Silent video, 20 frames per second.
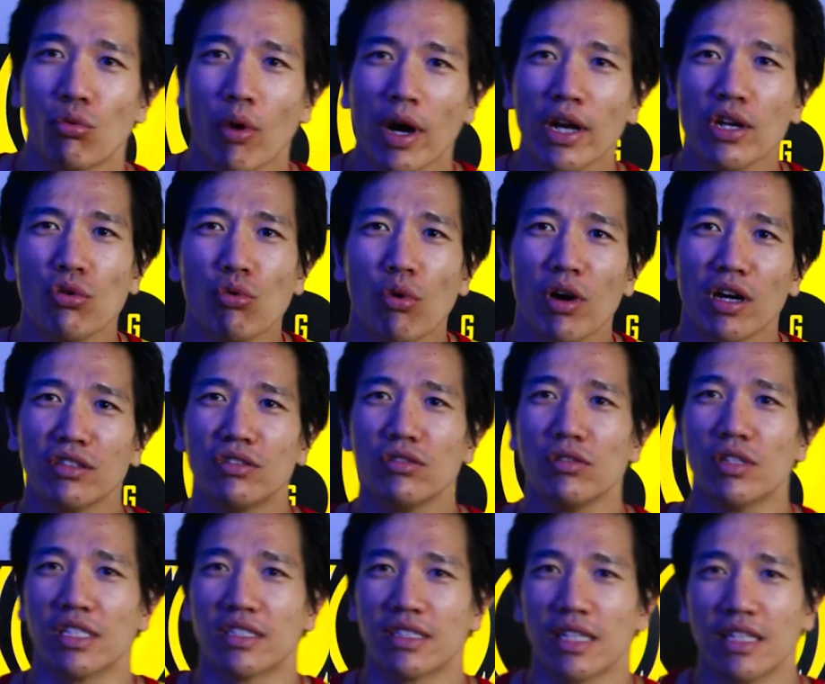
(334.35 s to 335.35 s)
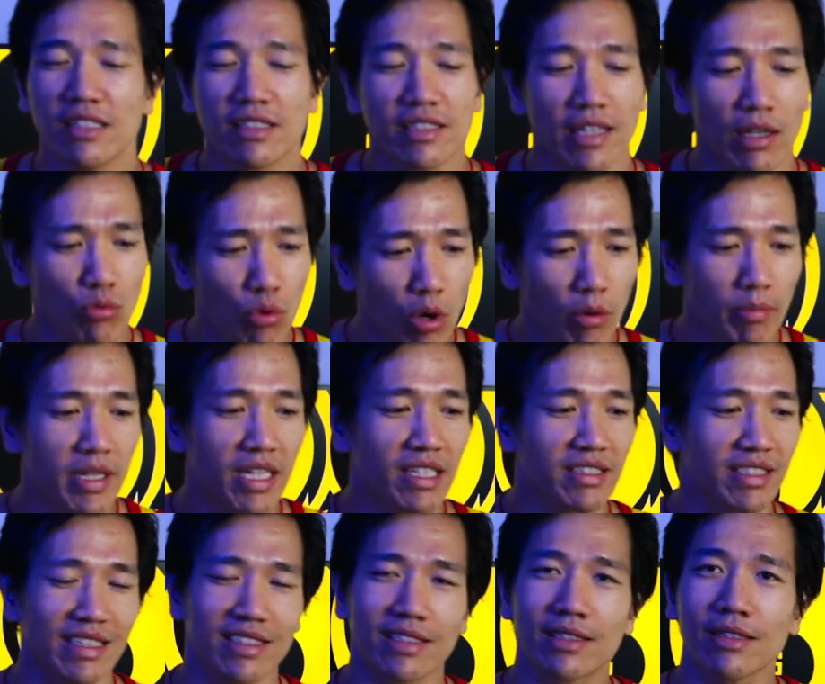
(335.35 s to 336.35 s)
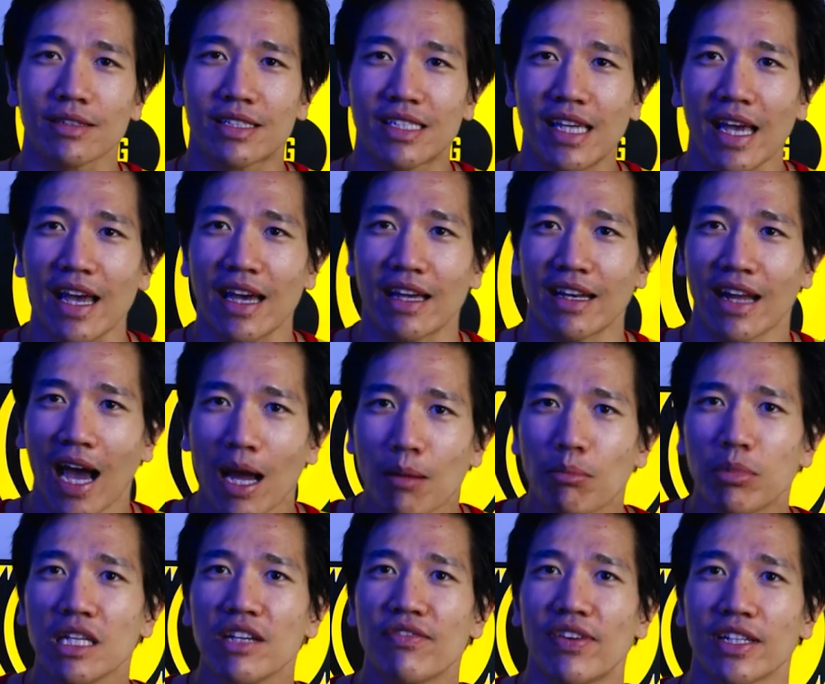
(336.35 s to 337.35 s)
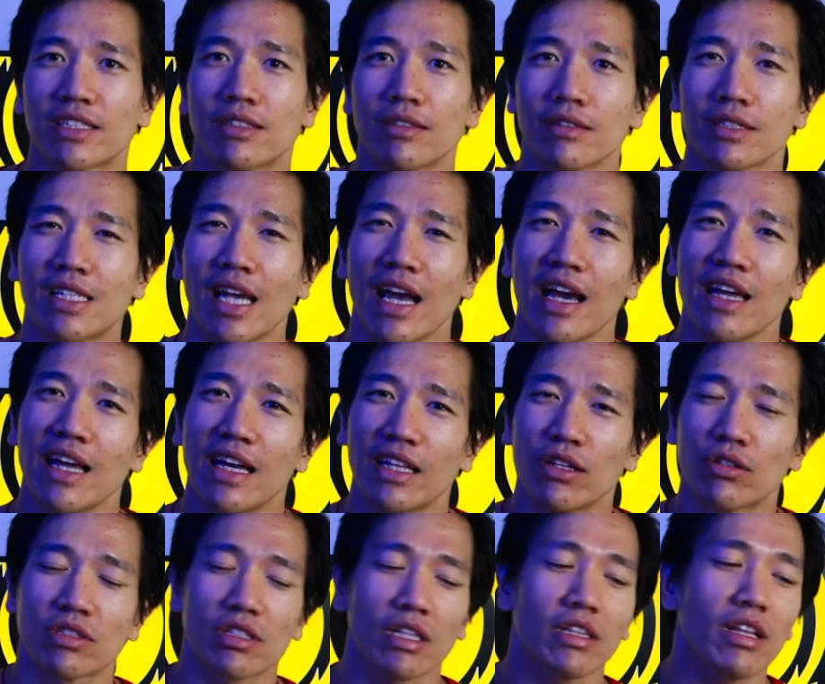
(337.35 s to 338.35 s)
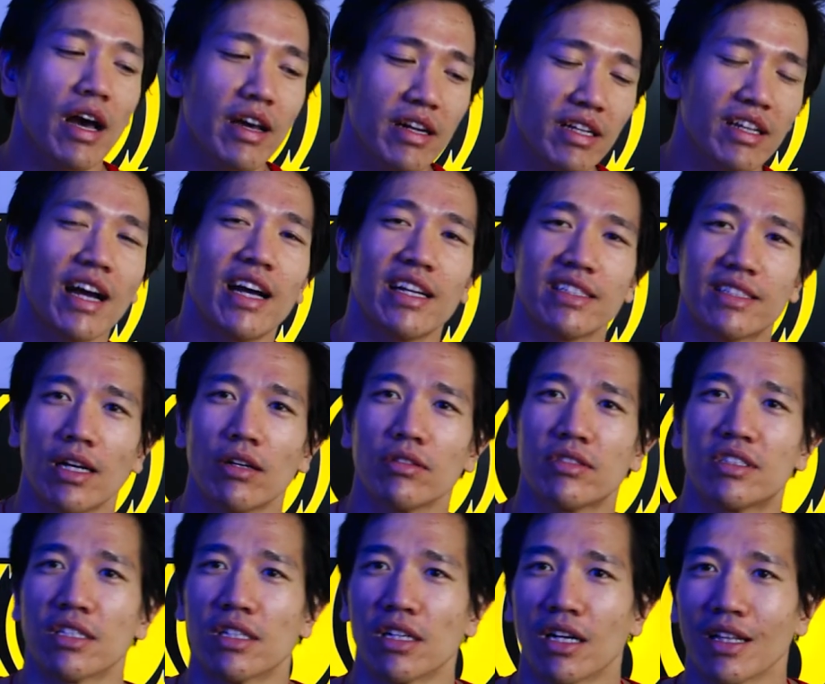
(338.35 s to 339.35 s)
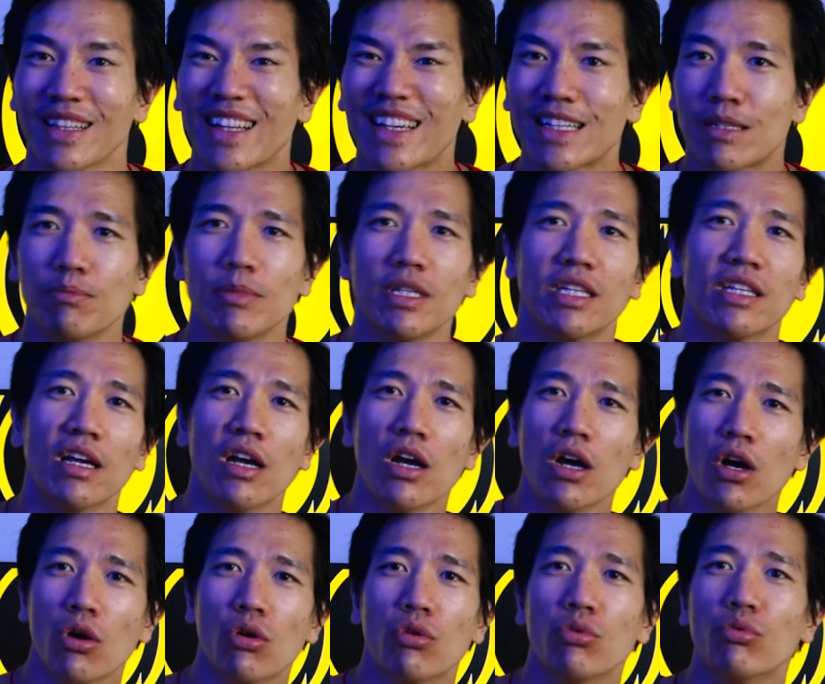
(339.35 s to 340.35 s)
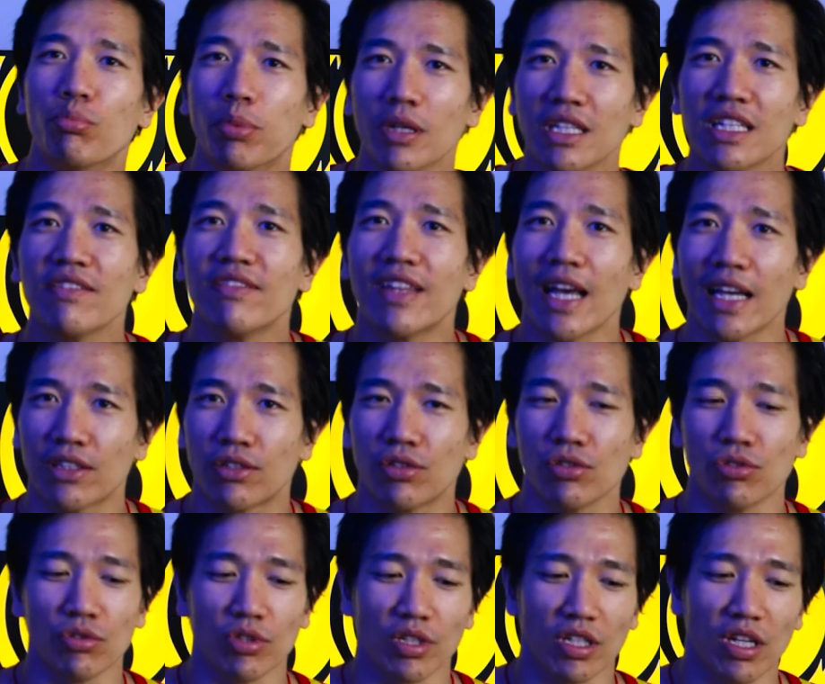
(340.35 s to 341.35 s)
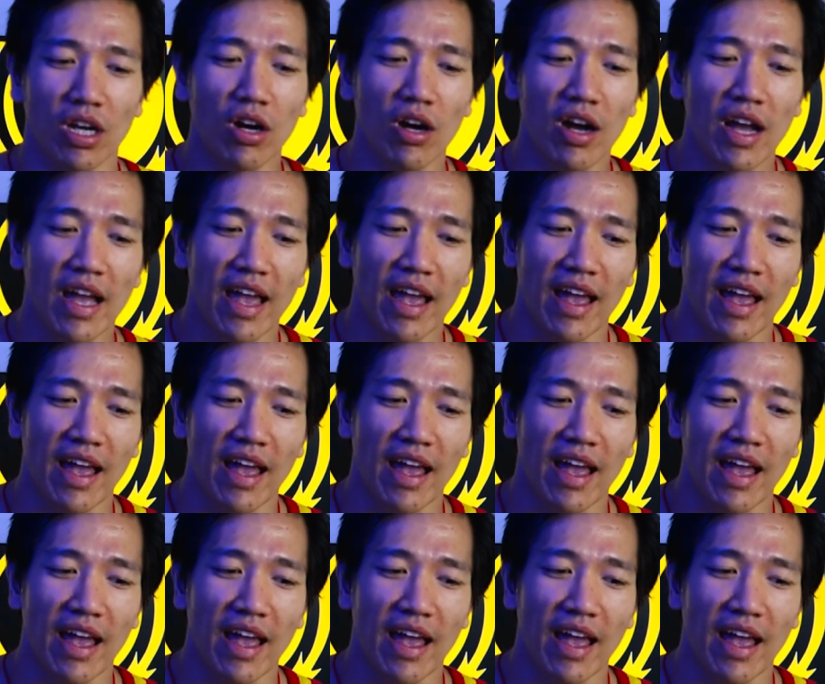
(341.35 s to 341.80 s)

Why do you wanna do this? And he's like, well, because I still can. I believe I still can, and there's a lot of guys out there like me who believe that too, you know?